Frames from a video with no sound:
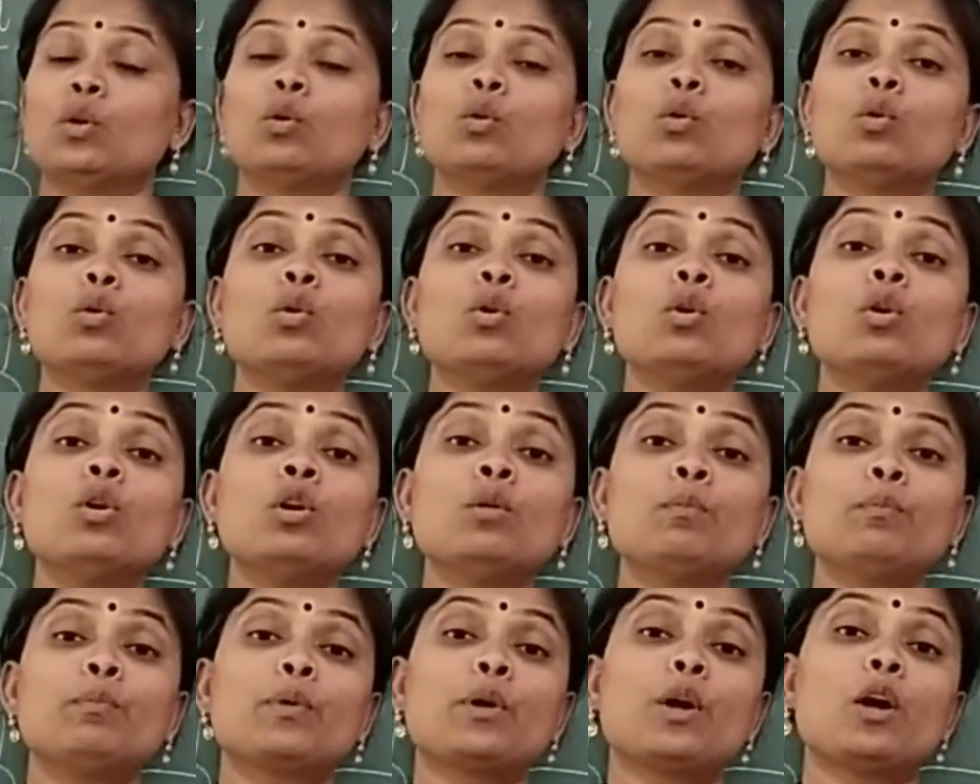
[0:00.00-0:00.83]
who
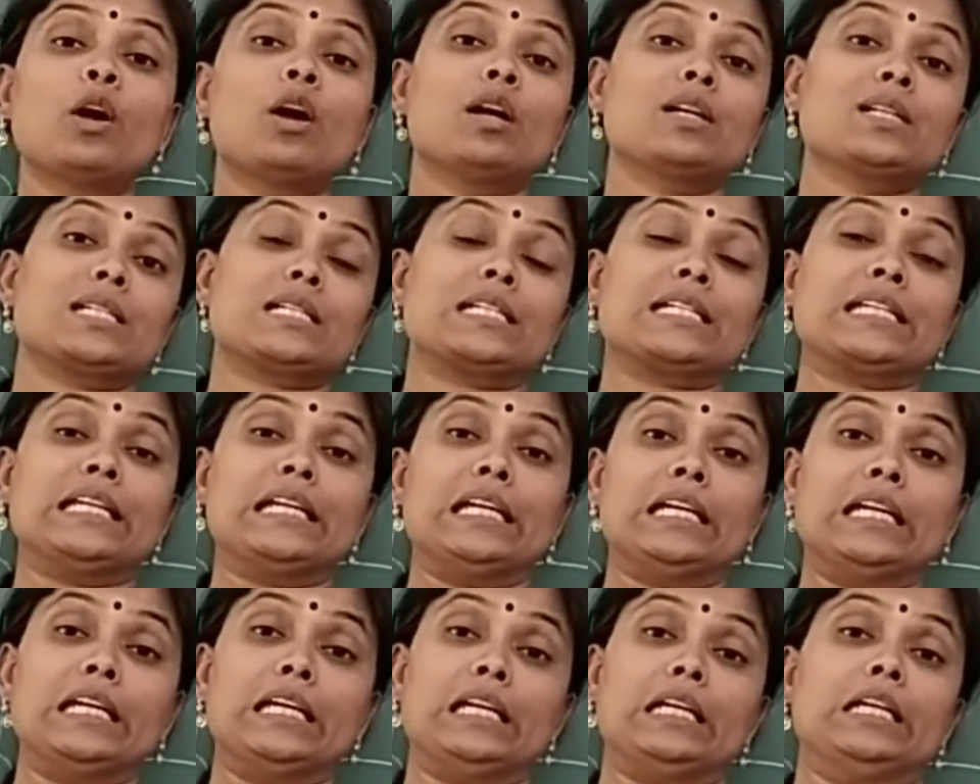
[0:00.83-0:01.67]
brought
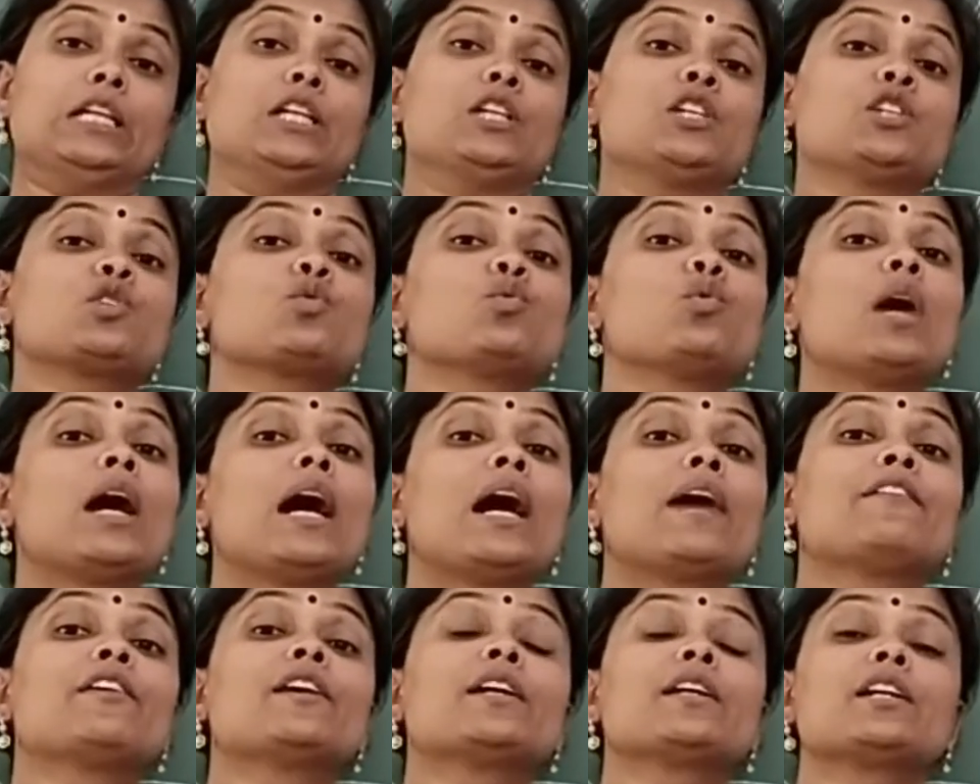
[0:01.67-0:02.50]
tea into
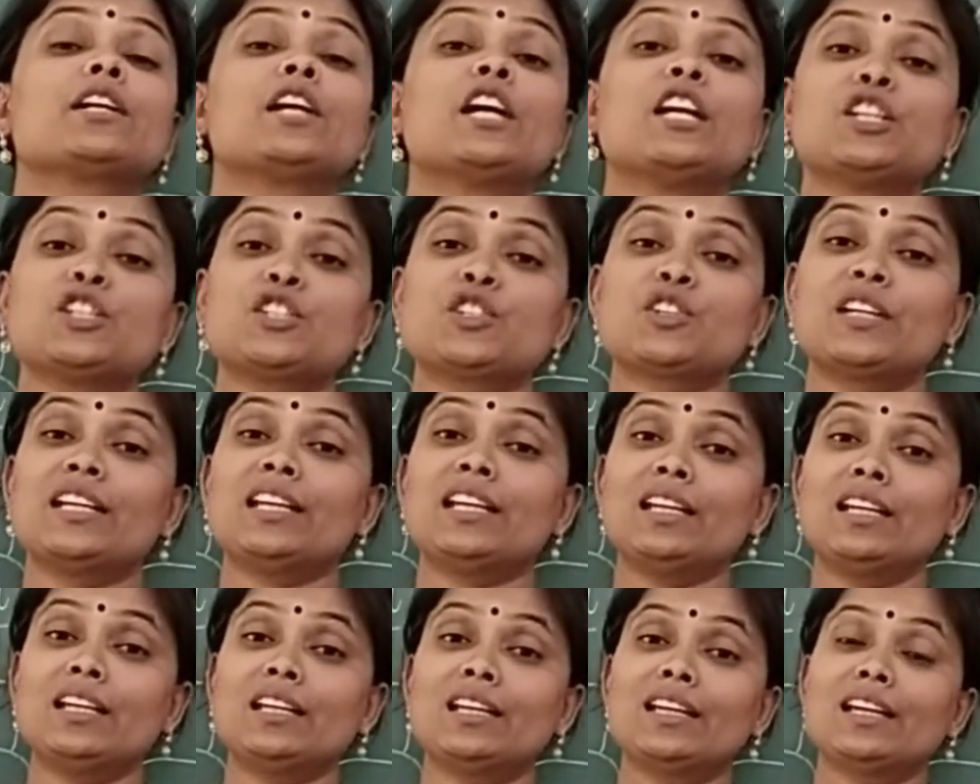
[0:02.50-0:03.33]
our country?
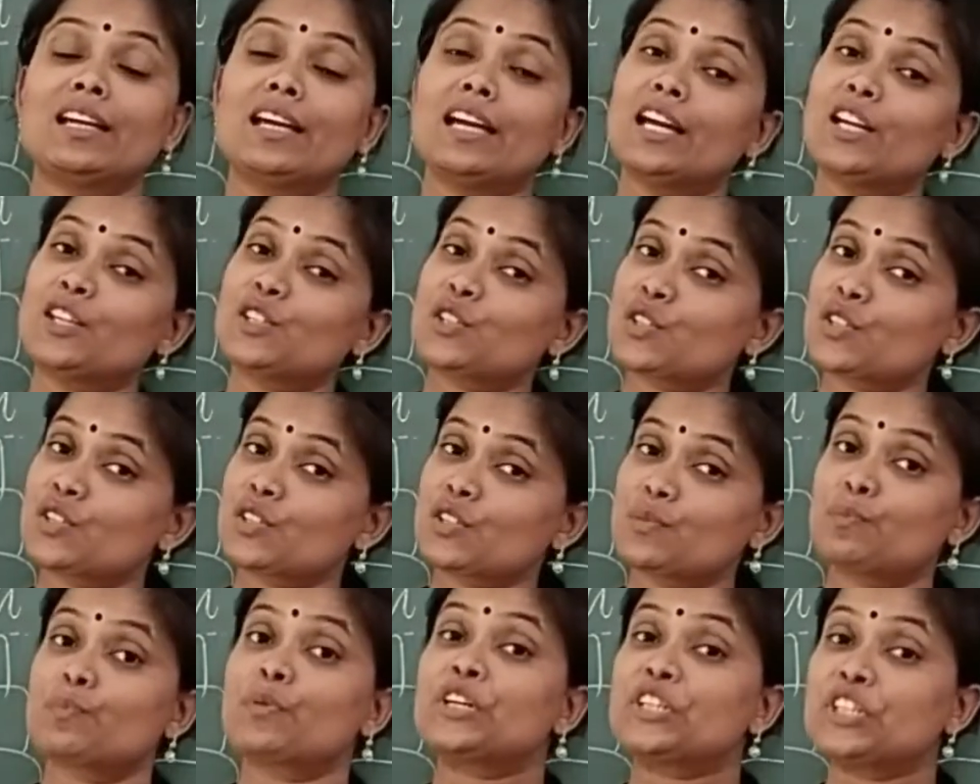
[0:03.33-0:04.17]
It's
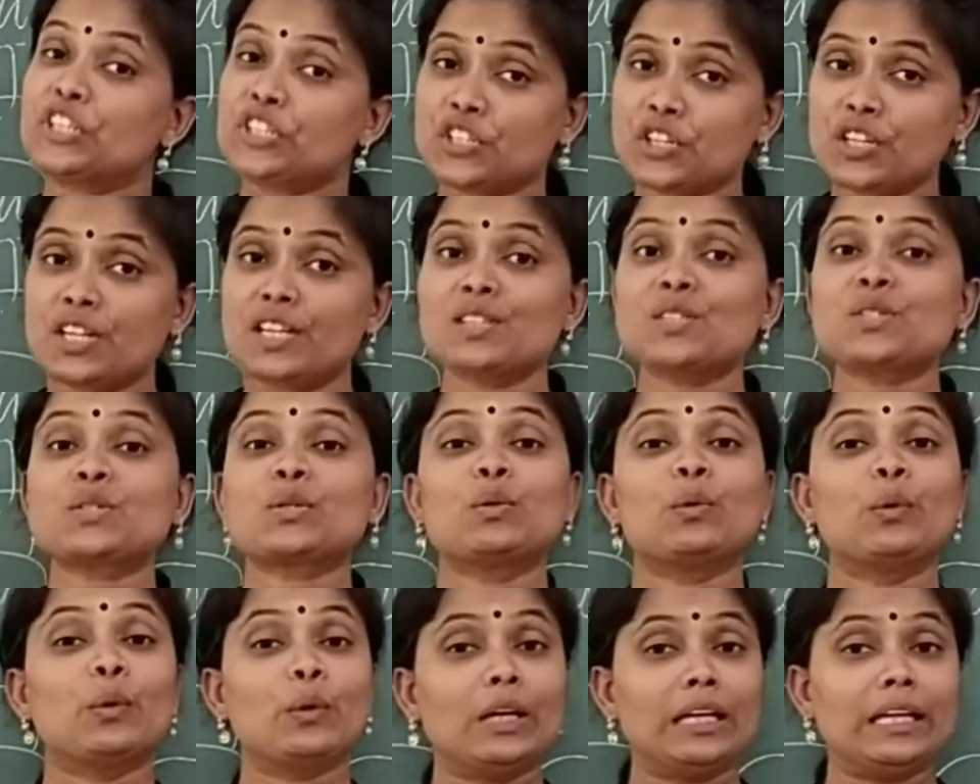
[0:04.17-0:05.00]
Britishers
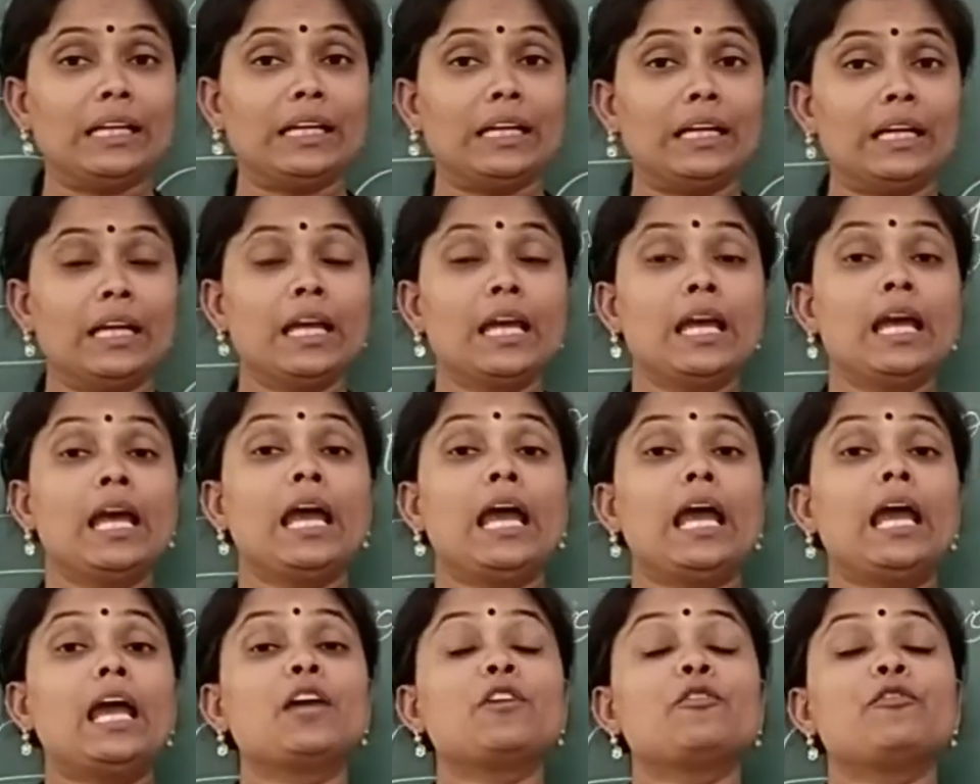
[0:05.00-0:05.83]
only.
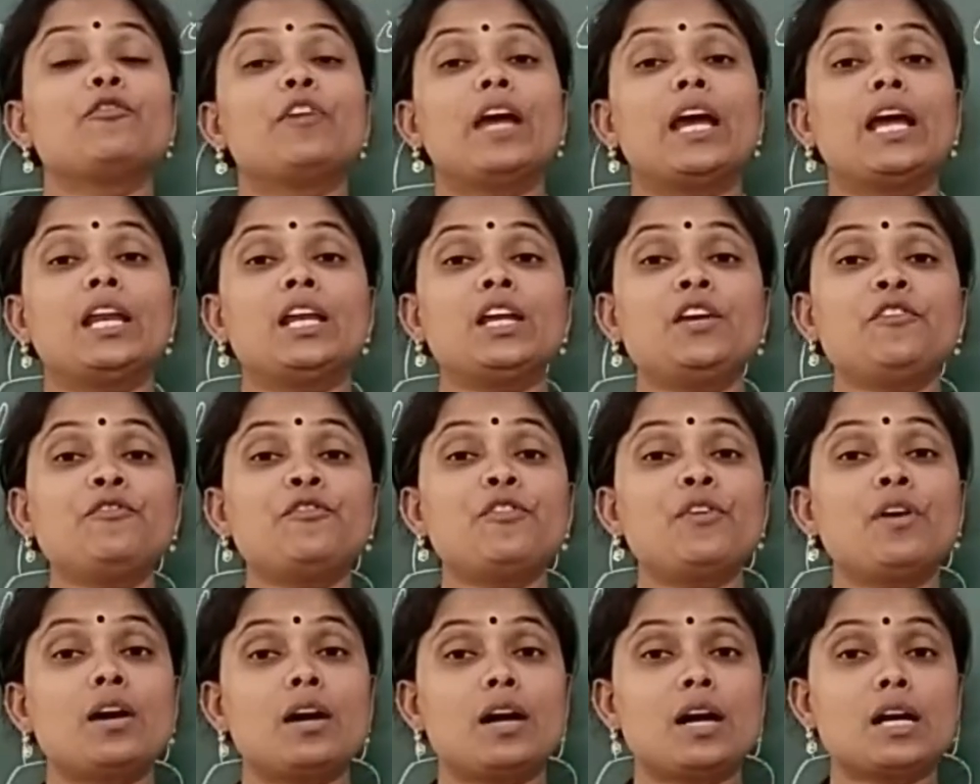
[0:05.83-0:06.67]
And very
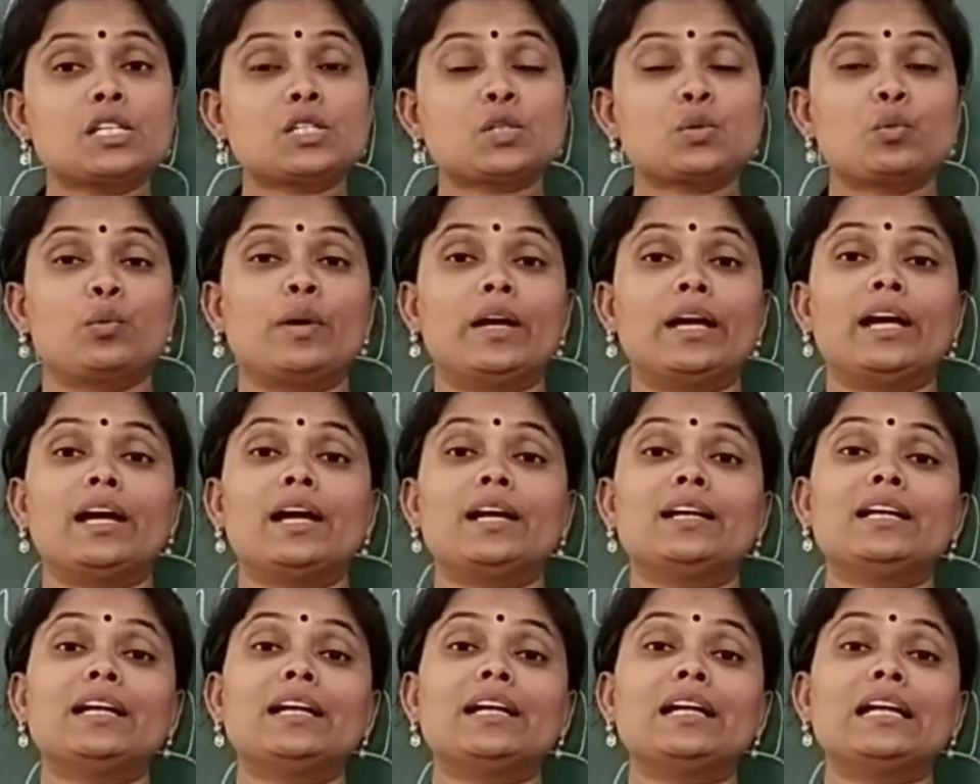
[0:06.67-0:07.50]
first,
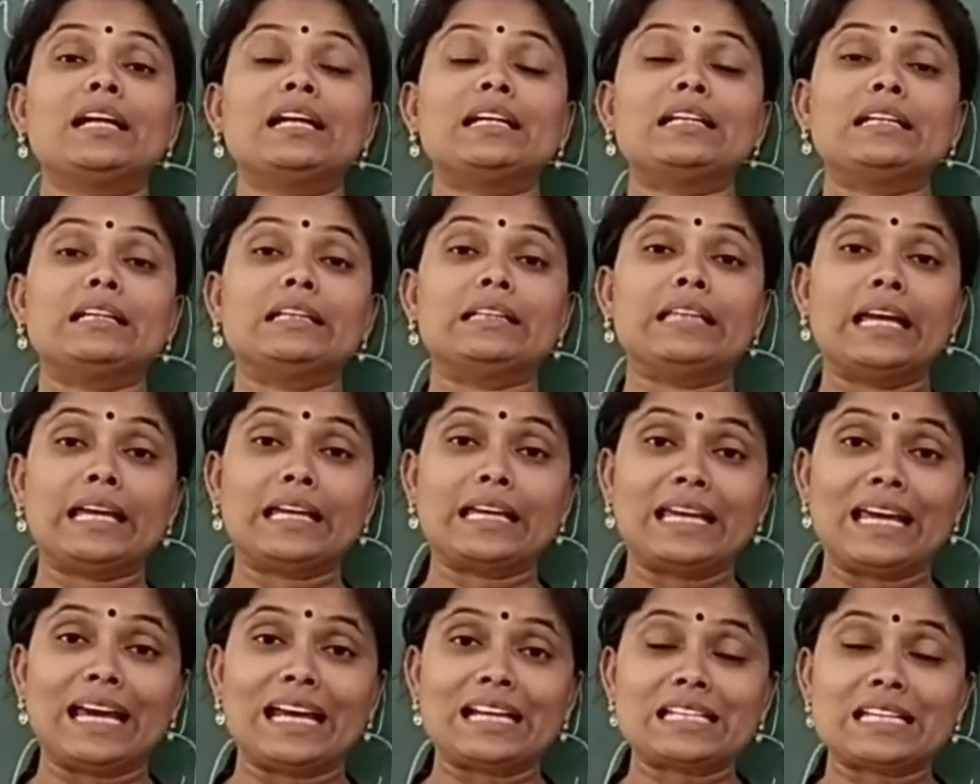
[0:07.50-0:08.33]
where did
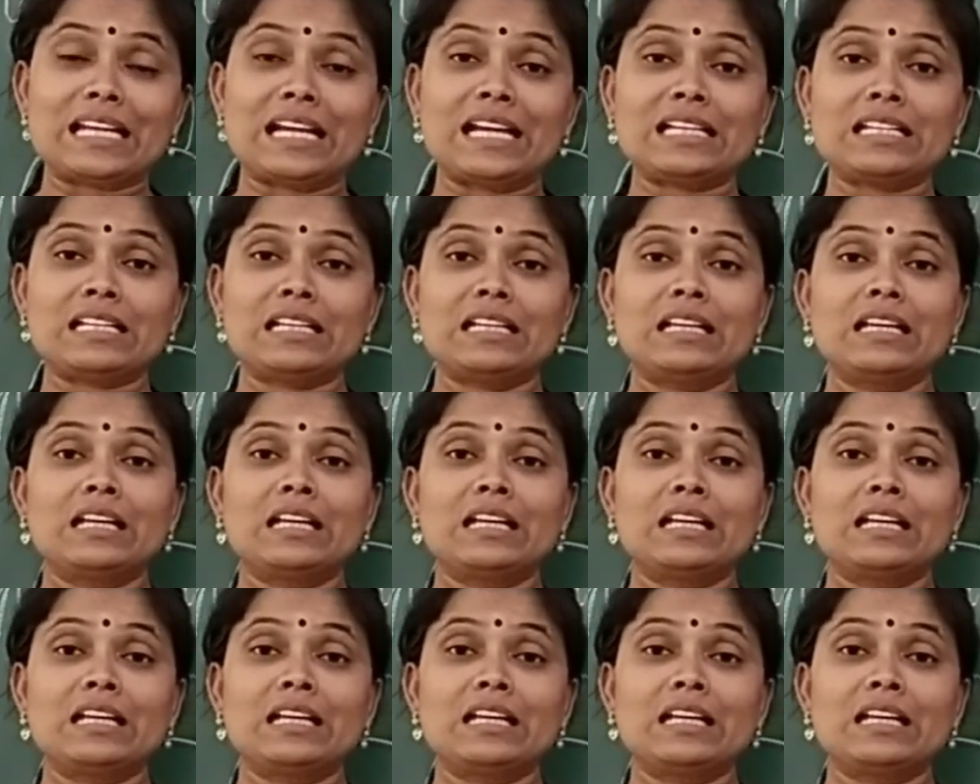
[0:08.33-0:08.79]
they get it?